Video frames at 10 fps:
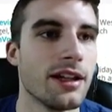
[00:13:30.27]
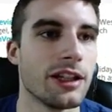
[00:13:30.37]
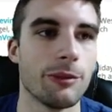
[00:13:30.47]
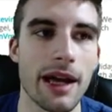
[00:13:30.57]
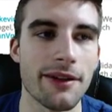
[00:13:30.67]

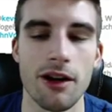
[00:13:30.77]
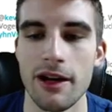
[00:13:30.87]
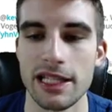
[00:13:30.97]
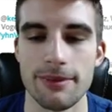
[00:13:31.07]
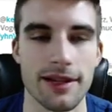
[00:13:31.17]
They're bad in all
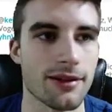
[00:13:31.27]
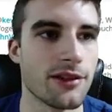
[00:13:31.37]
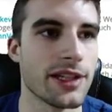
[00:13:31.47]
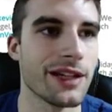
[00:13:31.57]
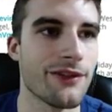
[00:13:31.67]
aspects
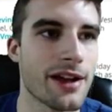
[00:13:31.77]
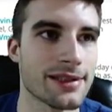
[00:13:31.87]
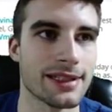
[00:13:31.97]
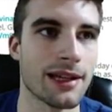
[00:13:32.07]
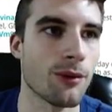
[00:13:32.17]
on defense.
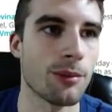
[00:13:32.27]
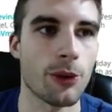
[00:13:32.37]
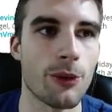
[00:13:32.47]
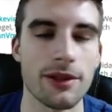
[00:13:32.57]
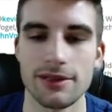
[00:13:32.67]
He's at
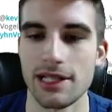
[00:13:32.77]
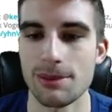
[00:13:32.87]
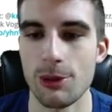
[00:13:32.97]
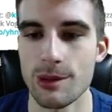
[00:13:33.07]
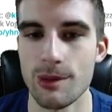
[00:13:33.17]

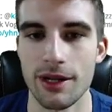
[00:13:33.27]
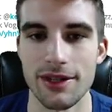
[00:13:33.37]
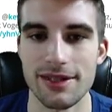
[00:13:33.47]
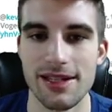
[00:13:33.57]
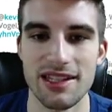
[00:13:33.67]
1.16 points per minute on
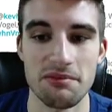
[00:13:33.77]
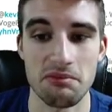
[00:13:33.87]
the season.